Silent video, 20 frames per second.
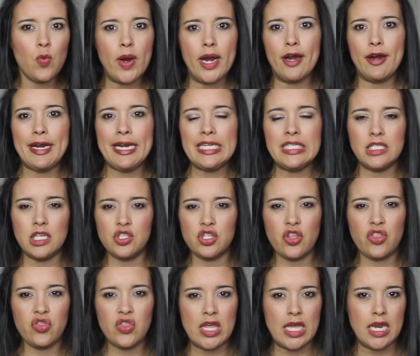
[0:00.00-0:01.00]
wearing such
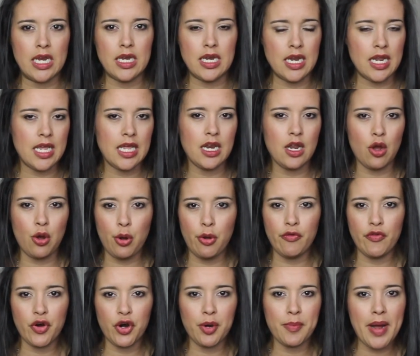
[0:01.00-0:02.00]
a thin knit
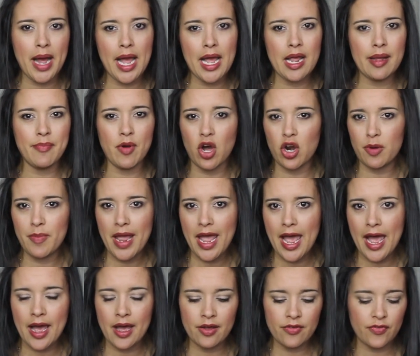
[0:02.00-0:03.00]
over my bottom
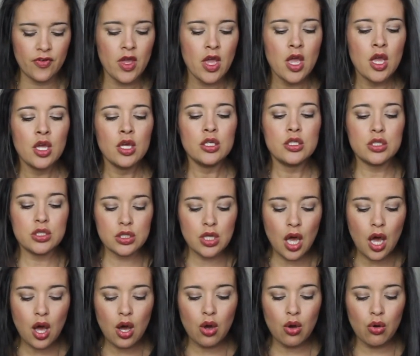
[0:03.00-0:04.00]
half.
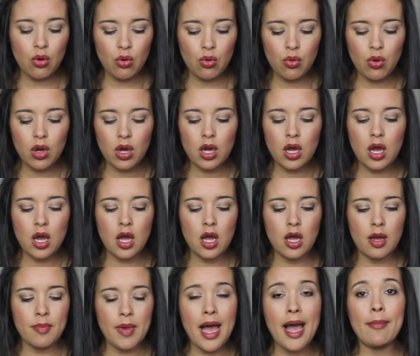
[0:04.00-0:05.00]
So
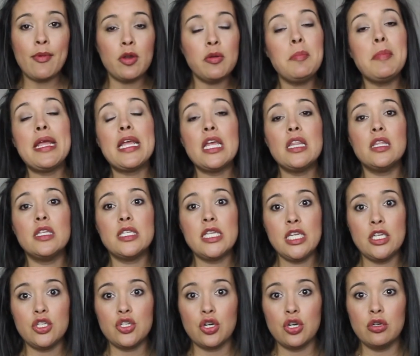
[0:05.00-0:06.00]
um, I'm going to be making the
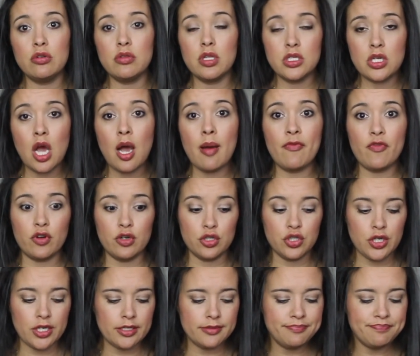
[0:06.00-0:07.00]
t-shirt, the top
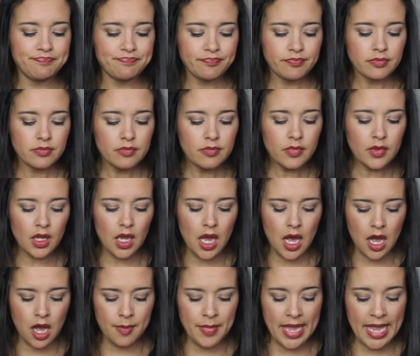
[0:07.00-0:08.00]
version.
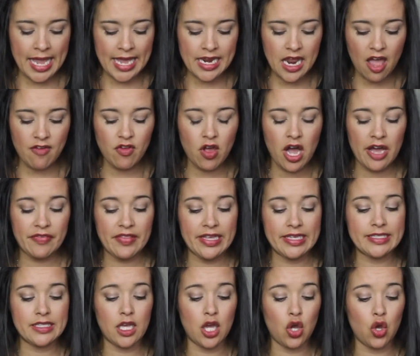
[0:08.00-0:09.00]
Um, and I've got
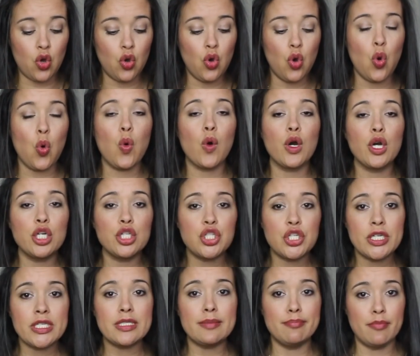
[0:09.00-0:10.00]
this
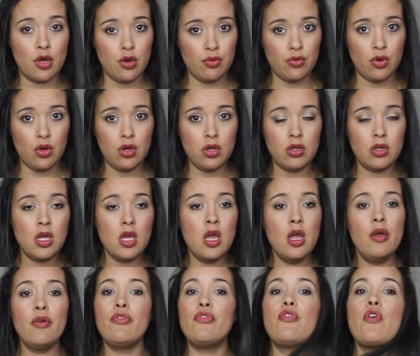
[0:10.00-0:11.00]
gorgeous modal
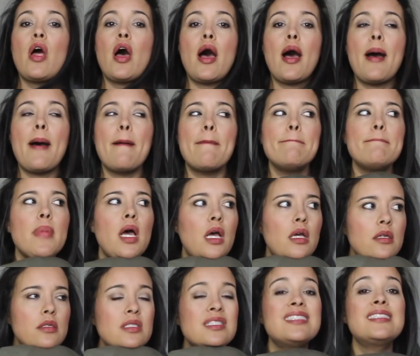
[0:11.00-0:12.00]
from
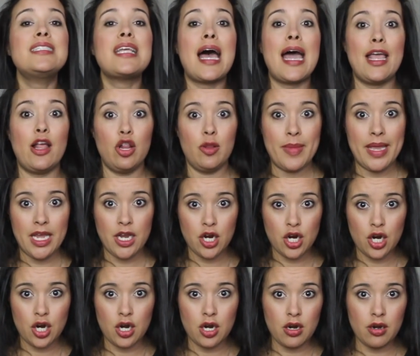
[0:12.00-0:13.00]
Style
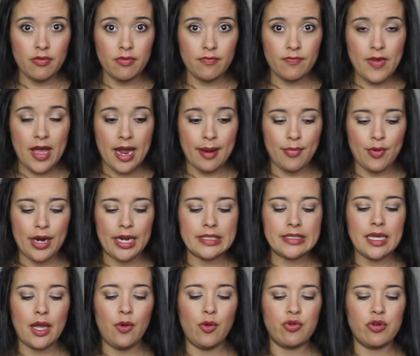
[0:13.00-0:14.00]
Maker
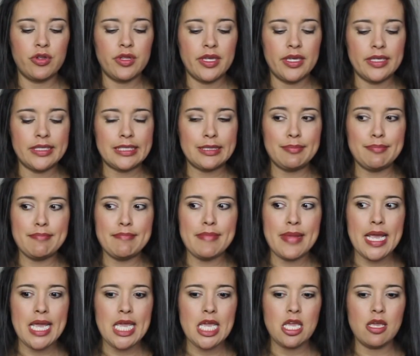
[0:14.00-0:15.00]
Fabrics. I ordered this
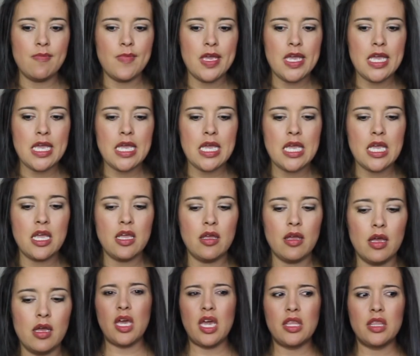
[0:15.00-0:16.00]
maybe,
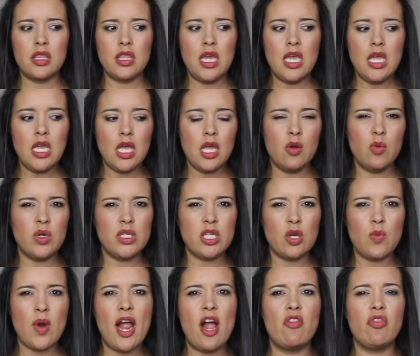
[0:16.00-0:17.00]
I think it was
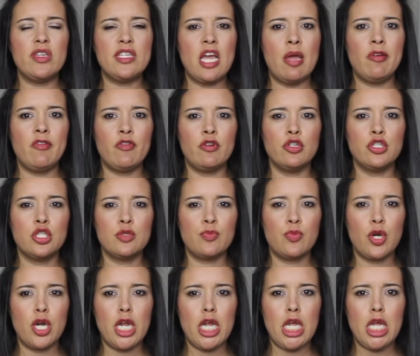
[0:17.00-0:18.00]
around the time of her
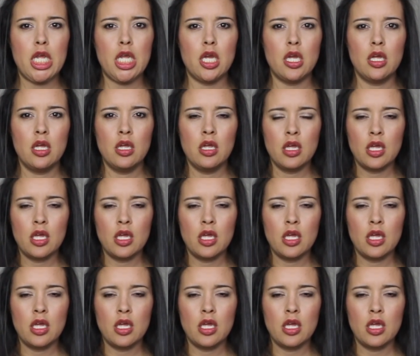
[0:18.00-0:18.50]
spring